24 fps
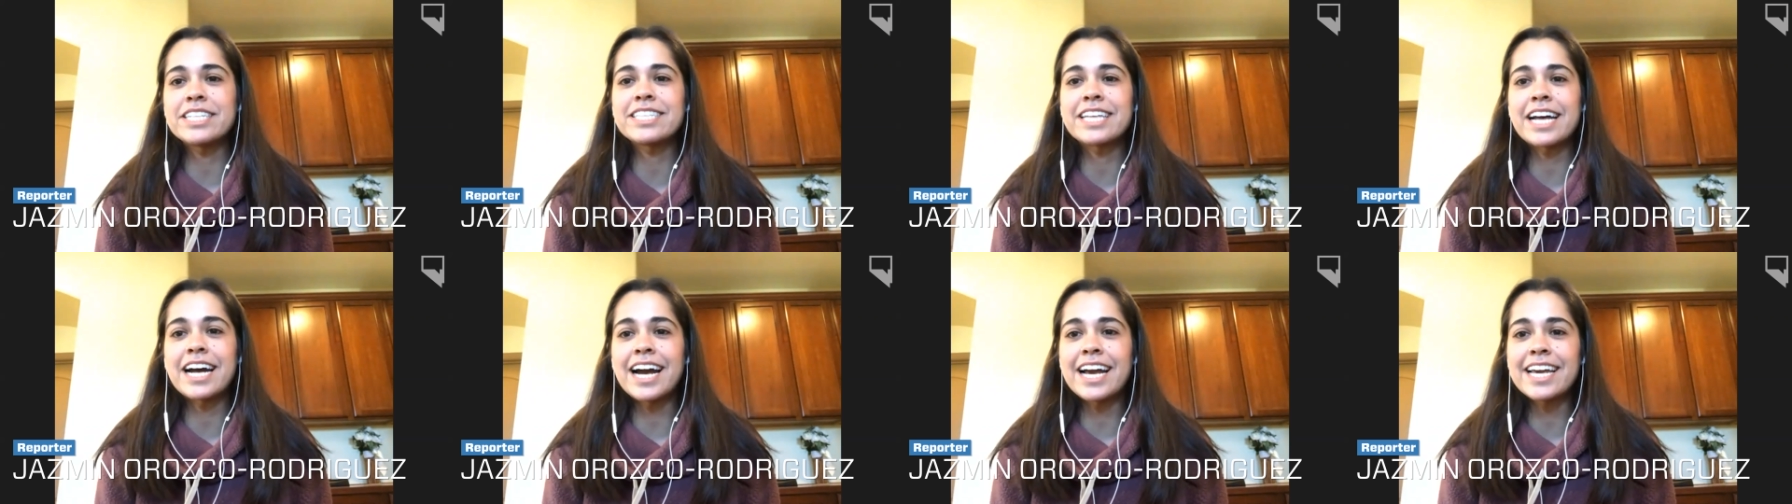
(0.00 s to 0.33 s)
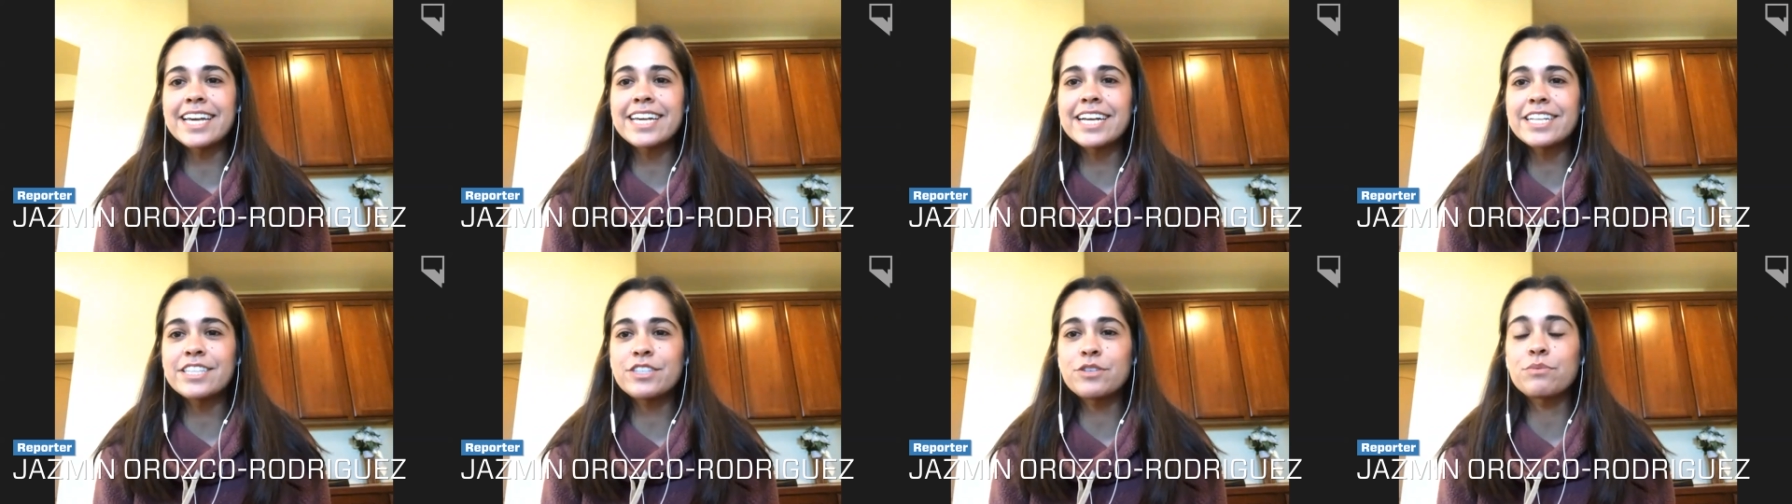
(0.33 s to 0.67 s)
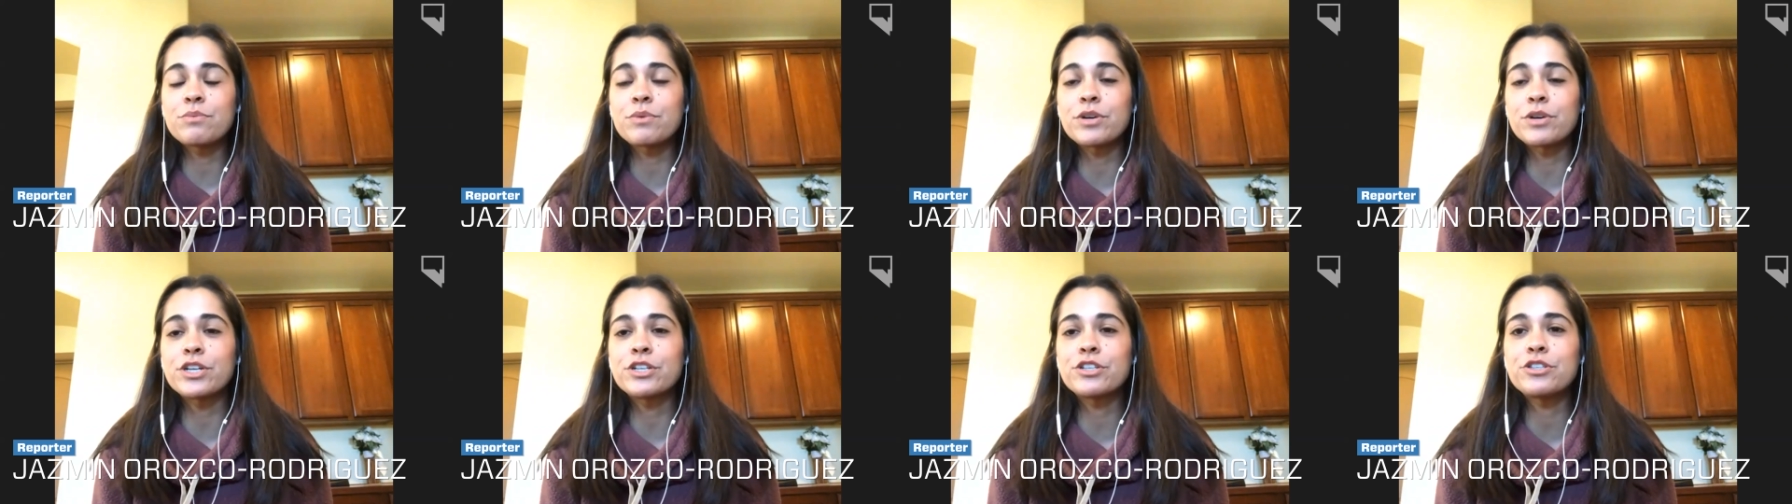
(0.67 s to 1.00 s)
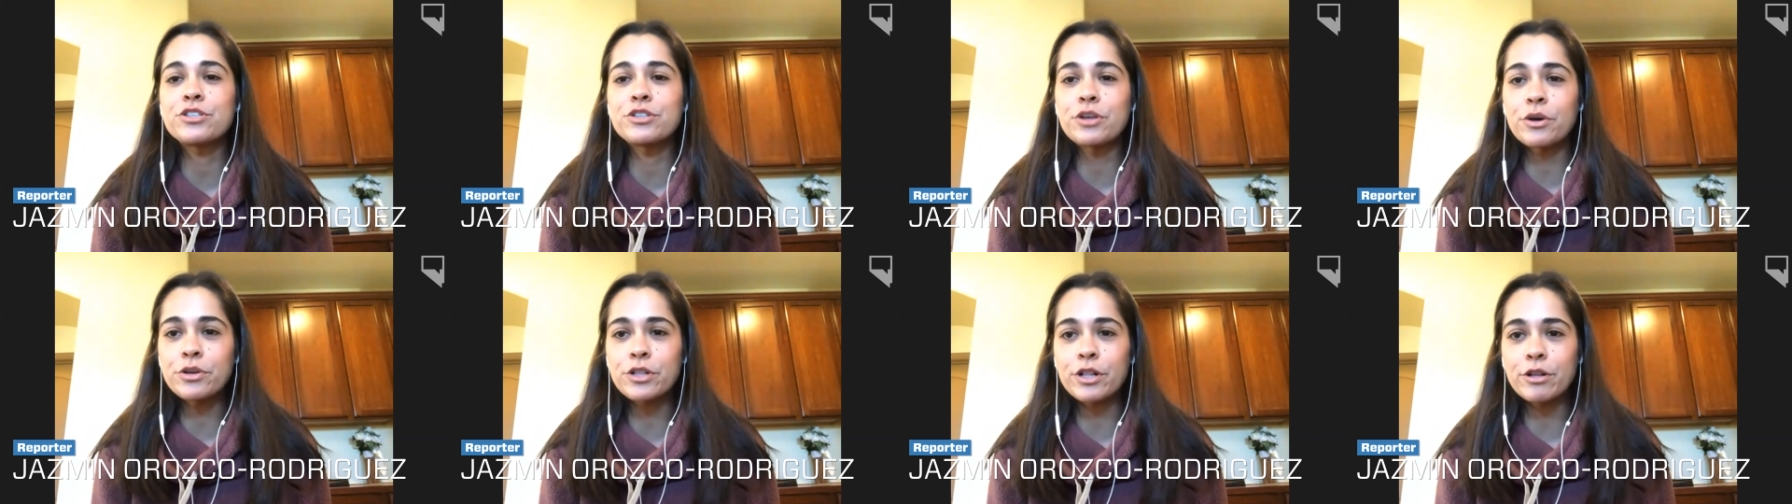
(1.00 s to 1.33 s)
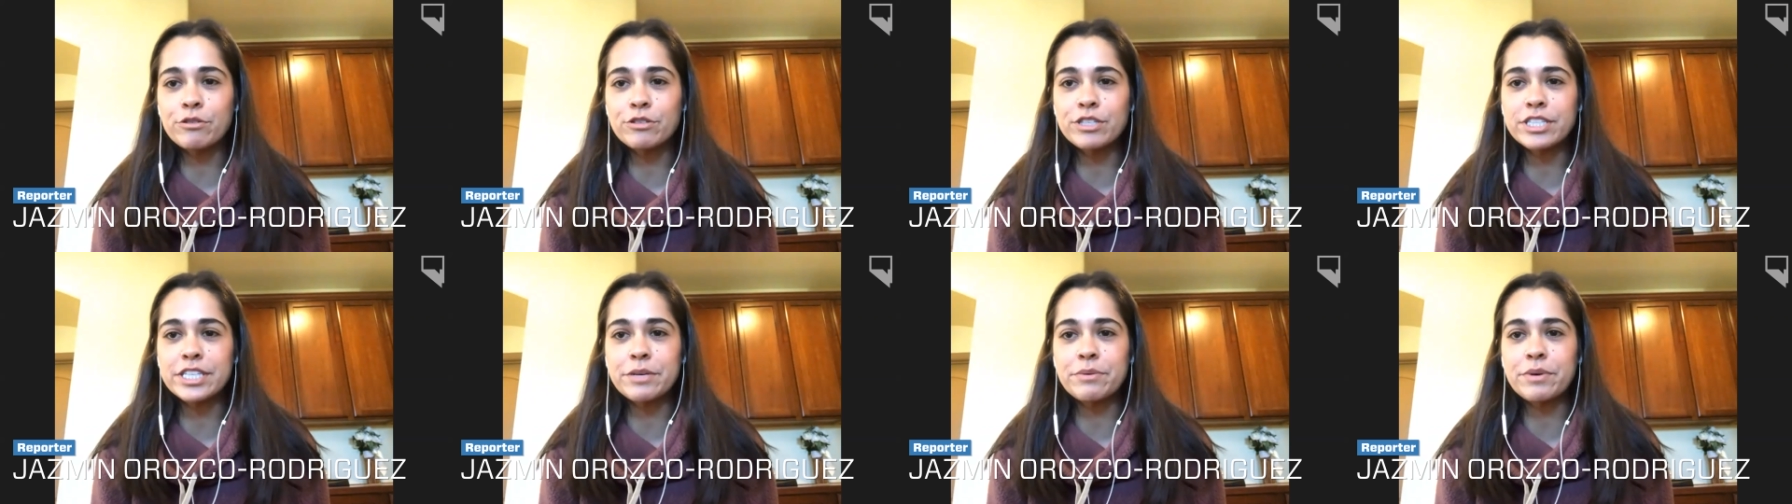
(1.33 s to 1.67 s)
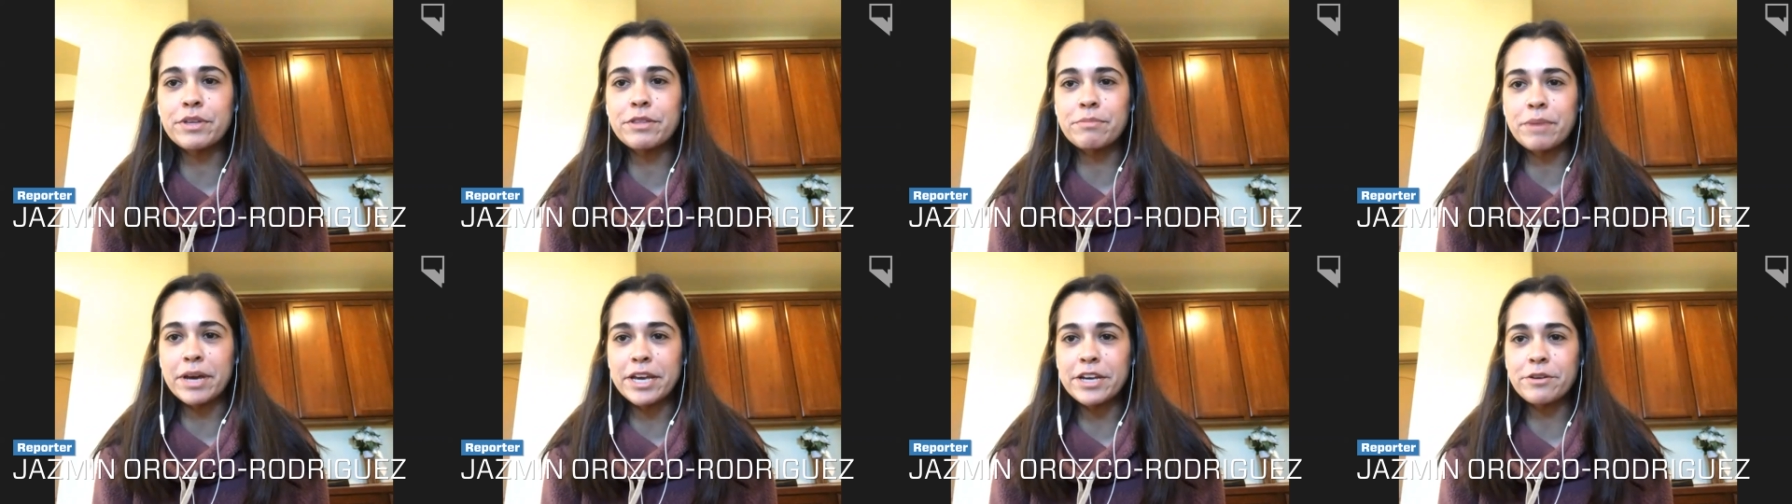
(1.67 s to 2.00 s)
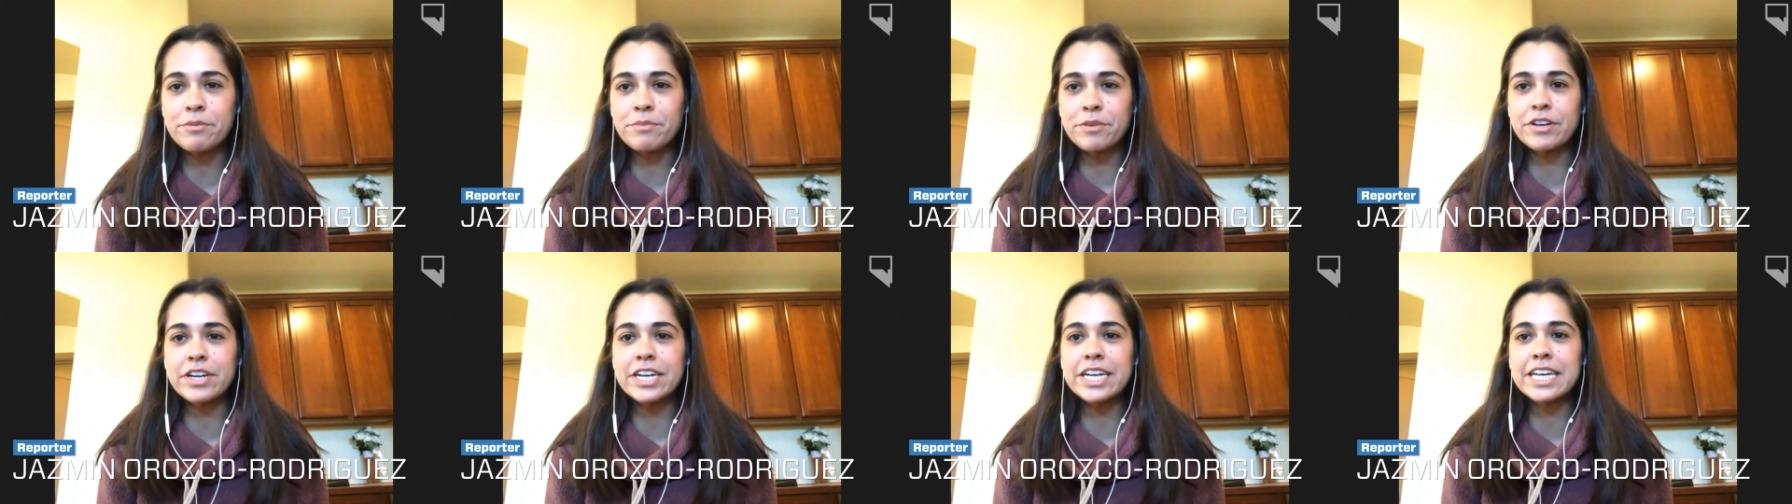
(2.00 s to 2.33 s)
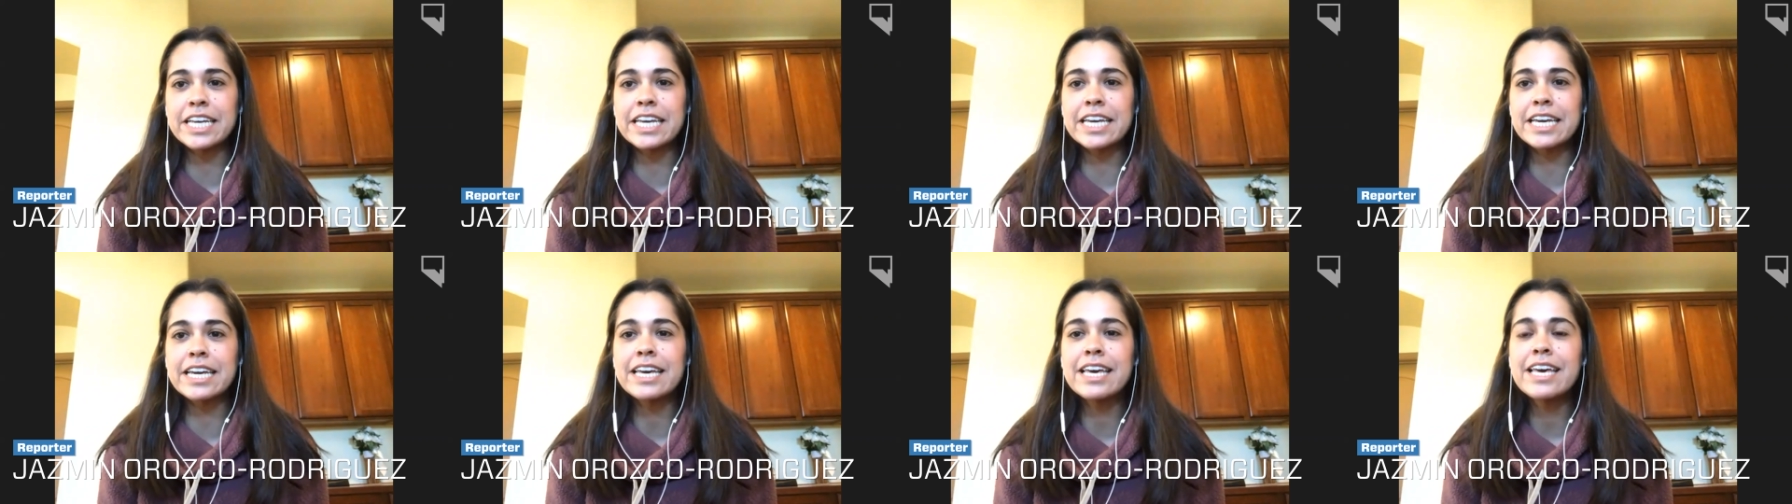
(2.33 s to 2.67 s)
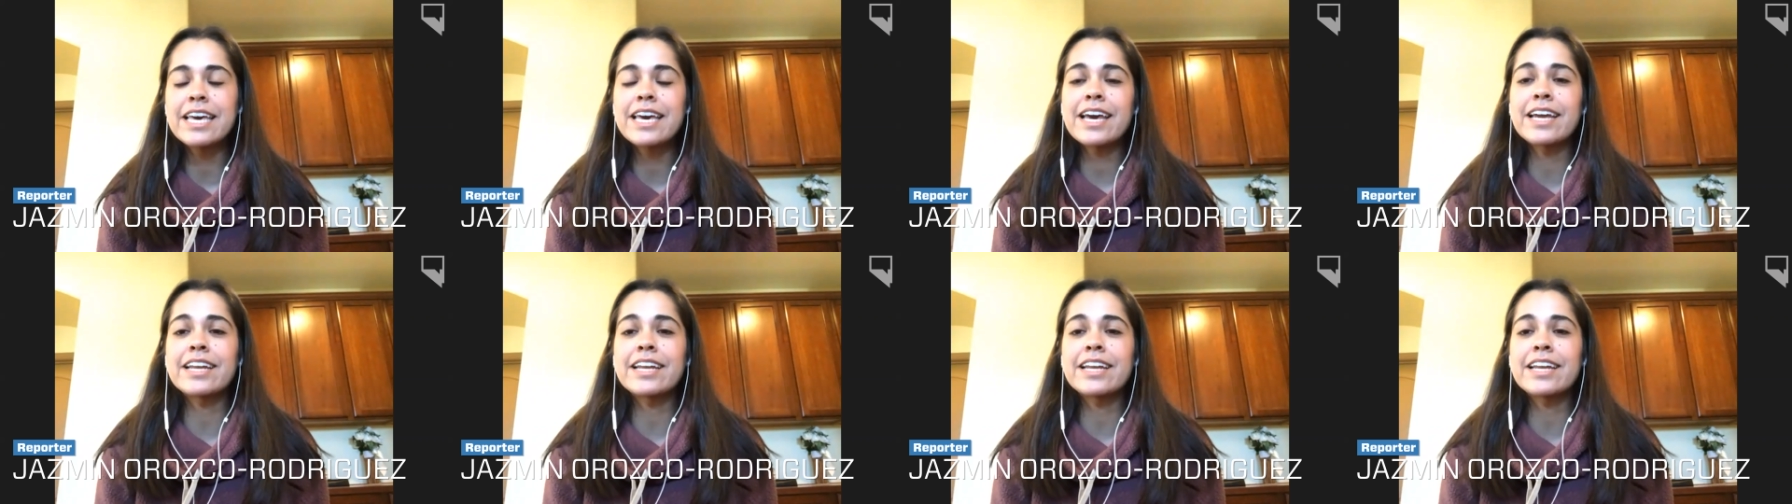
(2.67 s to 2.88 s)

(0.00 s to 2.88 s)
is that I get to work so closely with my community